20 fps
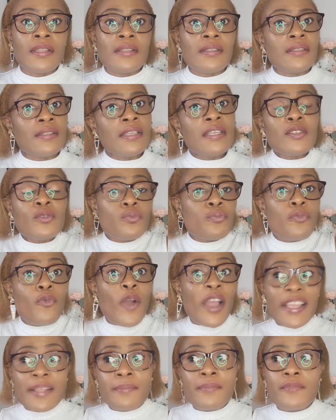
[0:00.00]
This
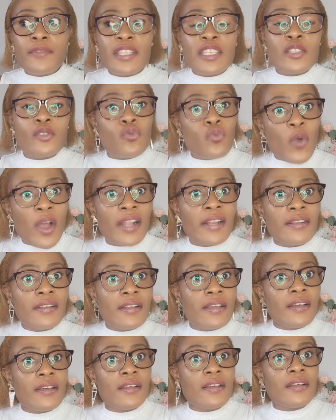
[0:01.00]
one
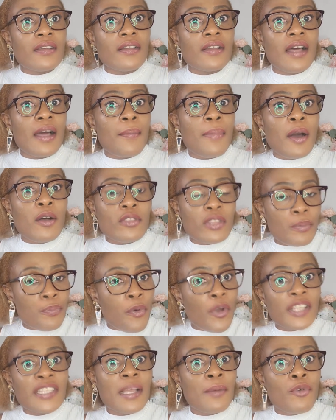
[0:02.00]
about the
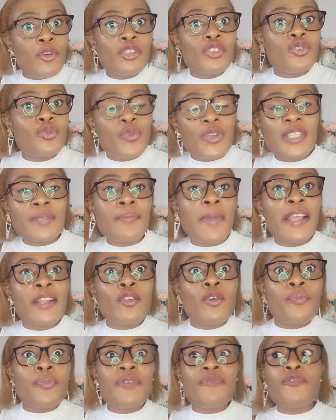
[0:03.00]
point I'm going to raise might
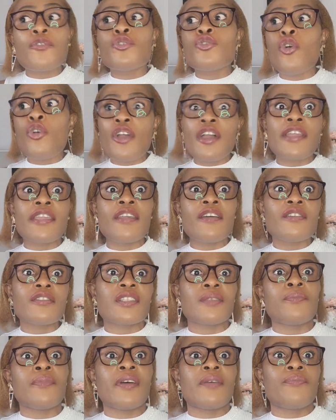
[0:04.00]
not be for younger
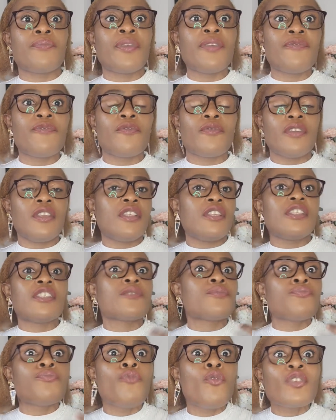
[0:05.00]
girls. It might be,
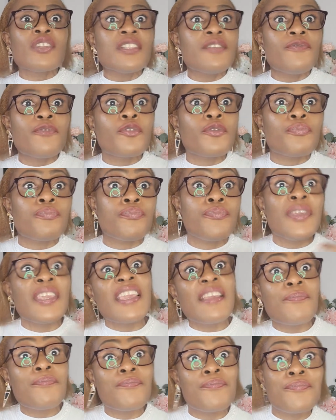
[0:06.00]
it's mostly for
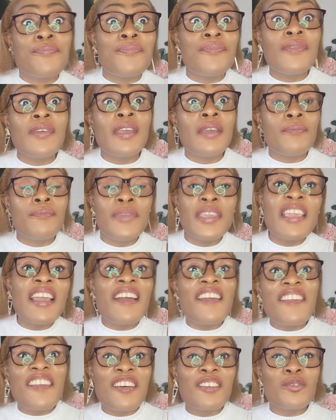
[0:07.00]

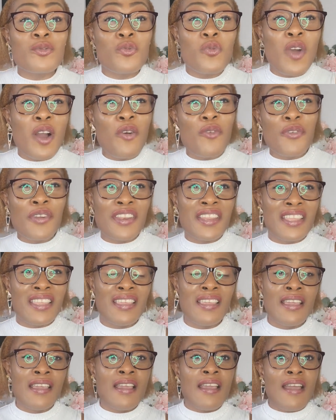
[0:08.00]
bigger girls who are
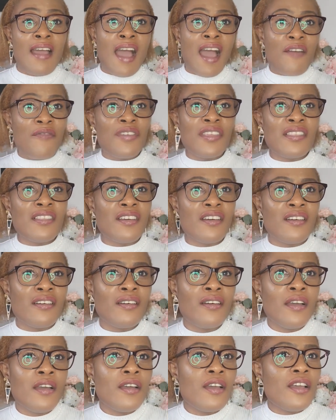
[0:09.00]
already having
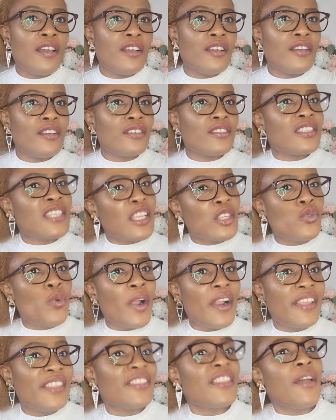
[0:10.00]
a sexual
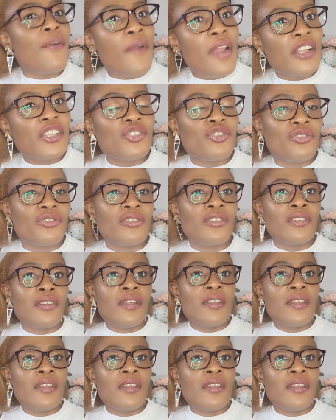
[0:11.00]
interaction.